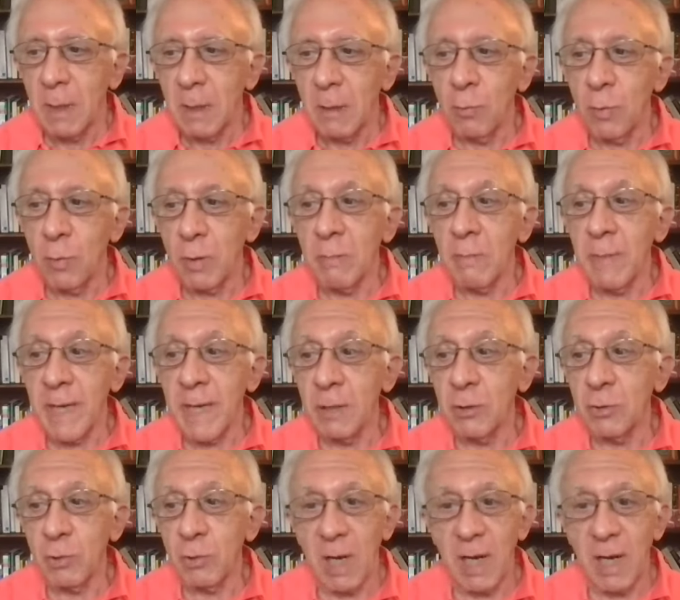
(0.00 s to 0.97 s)
were a main
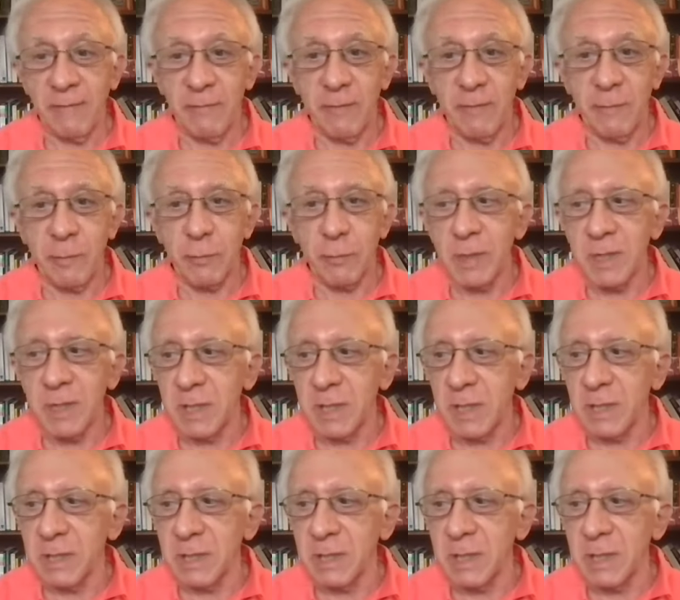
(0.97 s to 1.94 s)
driver of the
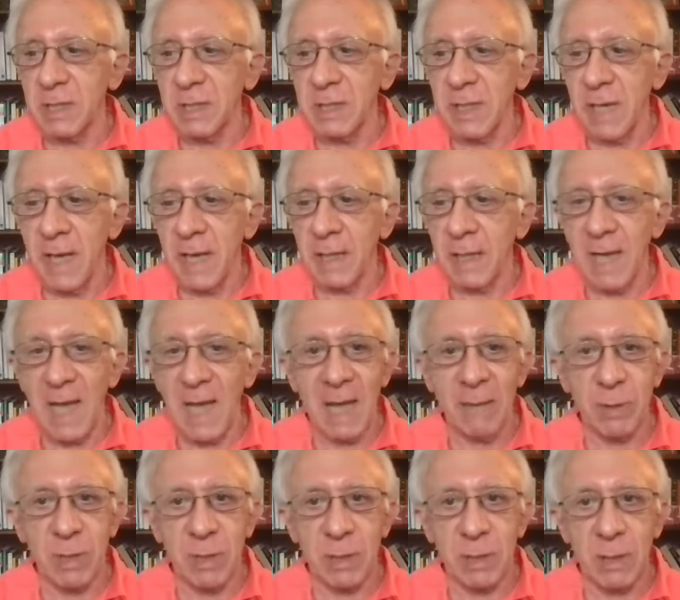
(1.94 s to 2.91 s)
resistance at
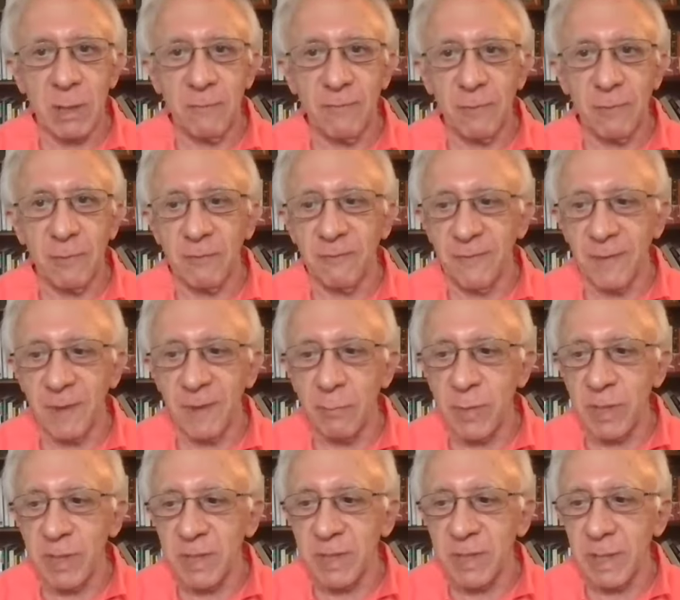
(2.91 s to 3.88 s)
Amazon
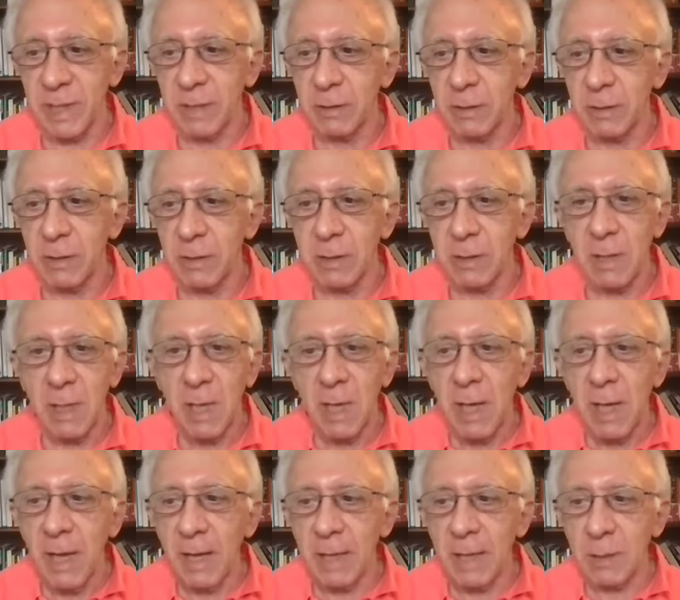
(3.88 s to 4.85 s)
fulfillment centers,
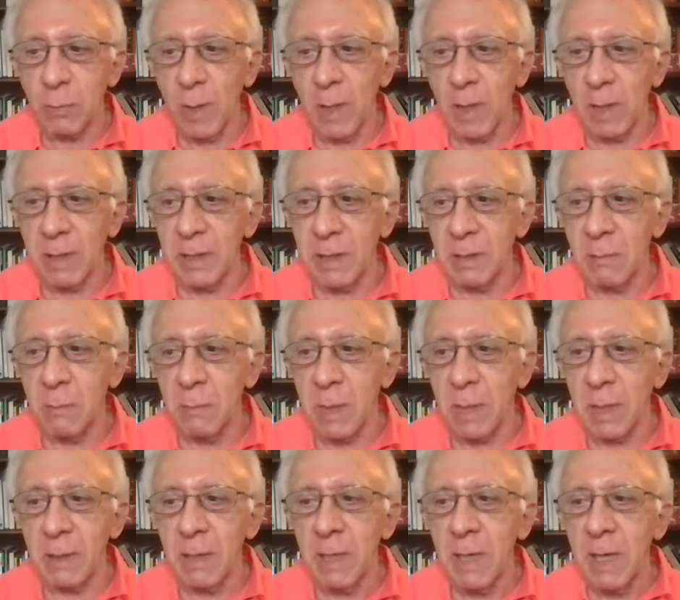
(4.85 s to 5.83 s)
as well as
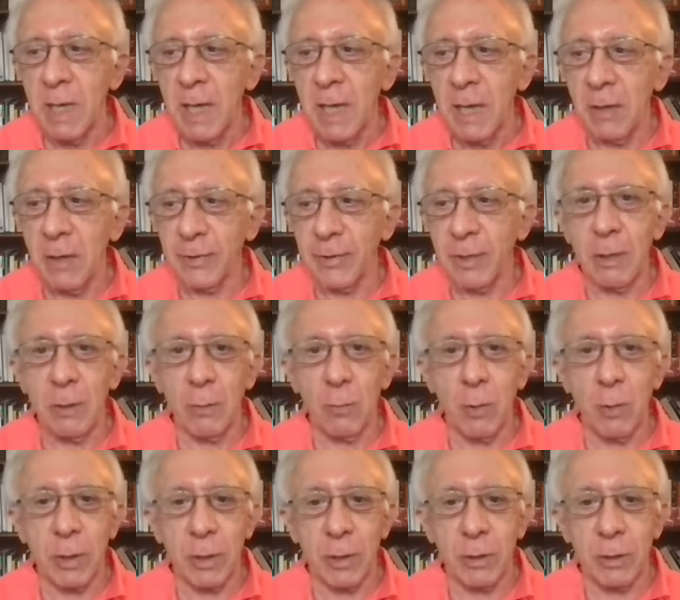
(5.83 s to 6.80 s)
among healthcare
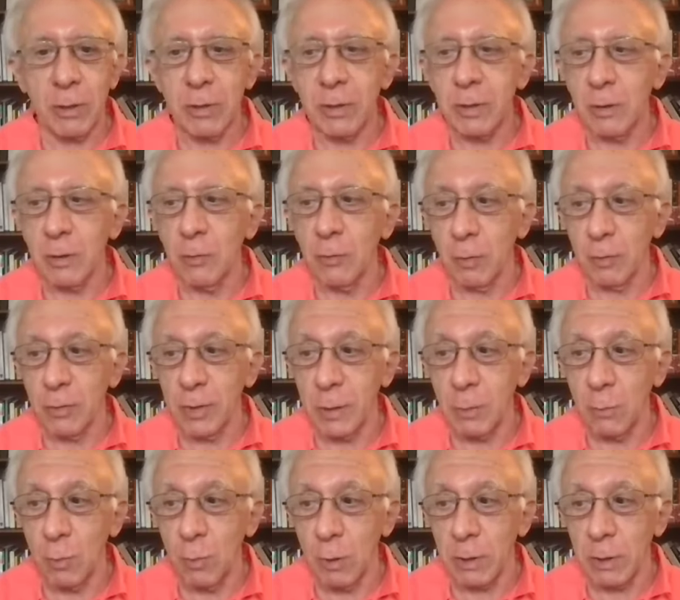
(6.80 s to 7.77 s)
workers,
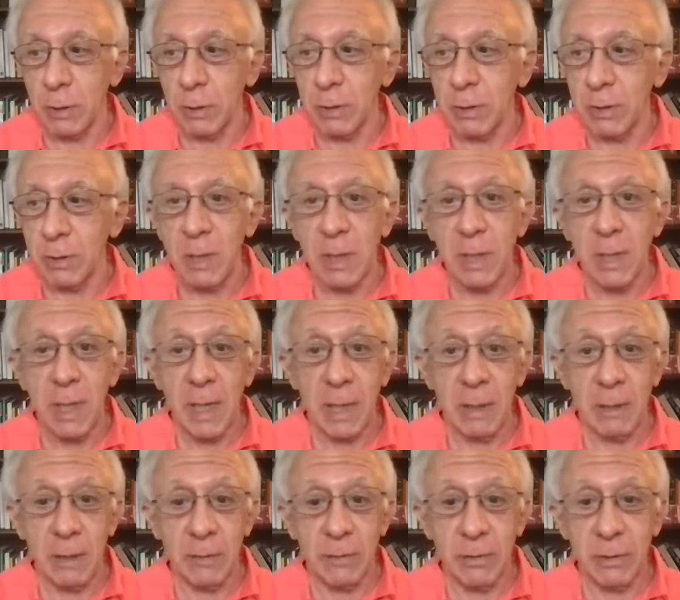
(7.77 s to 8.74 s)
grocery workers,
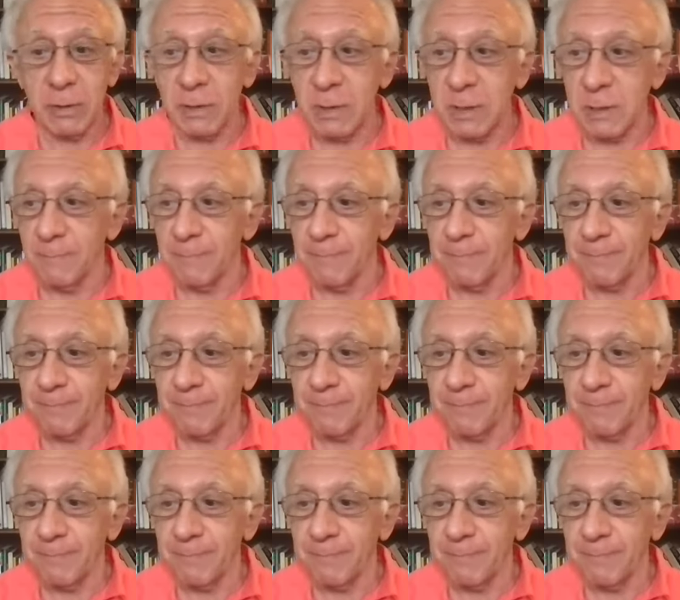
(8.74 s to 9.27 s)
and others.